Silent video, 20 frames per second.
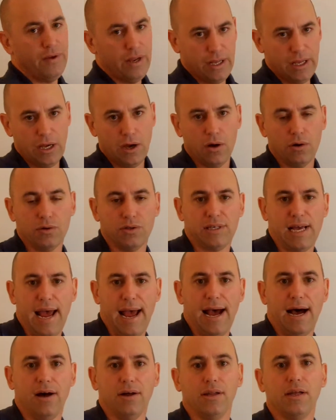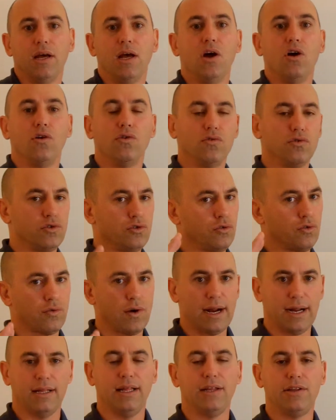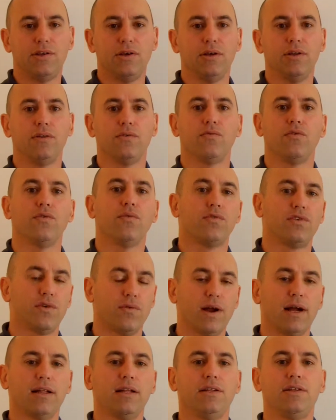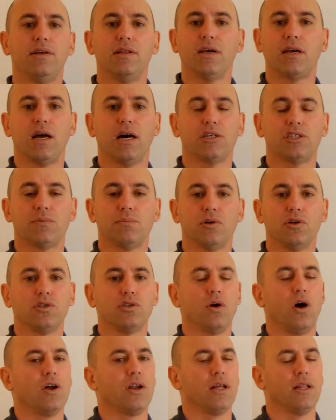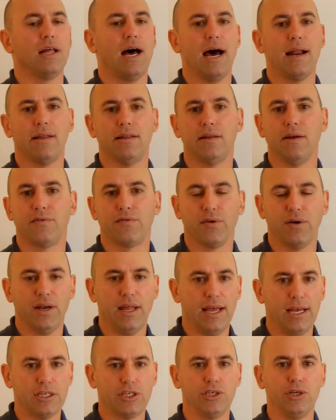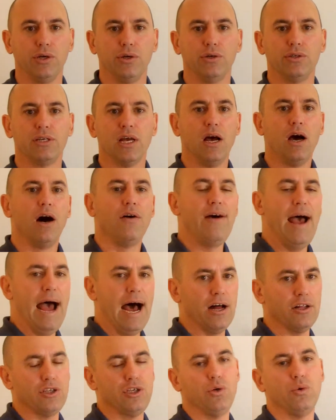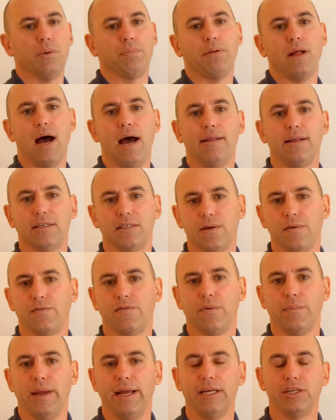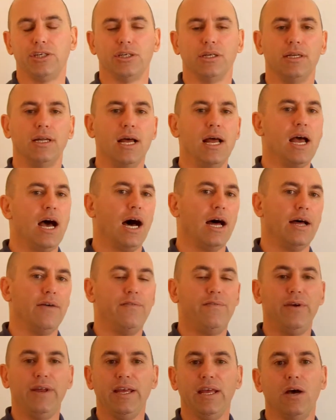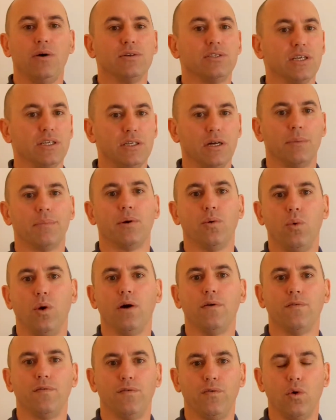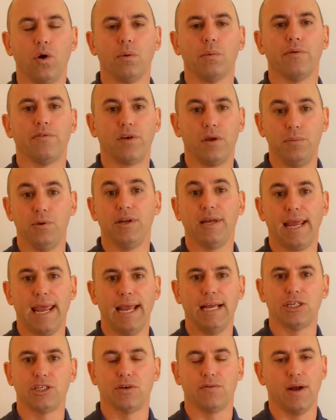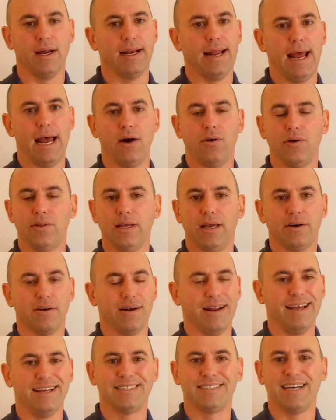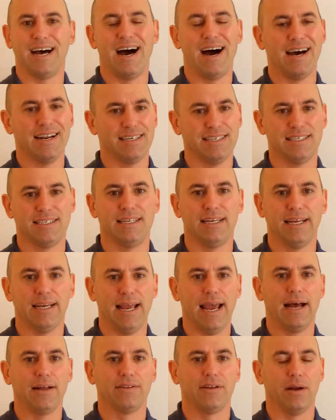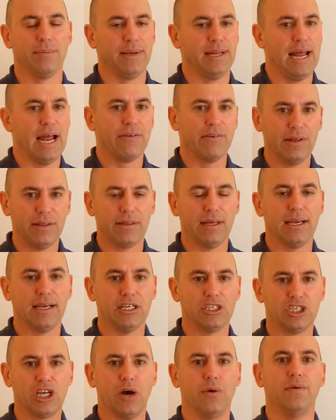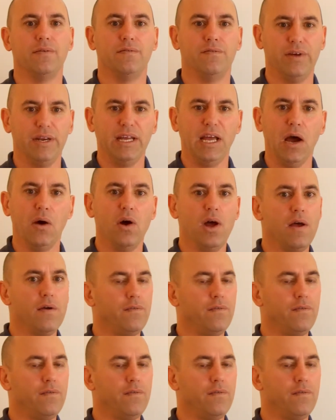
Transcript: videos out directly to the customers on a lot of different issues of how to apply this information. Video is the #1 form of communication right now on the internet. It's the hottest thing out there. I mean, everything is going video.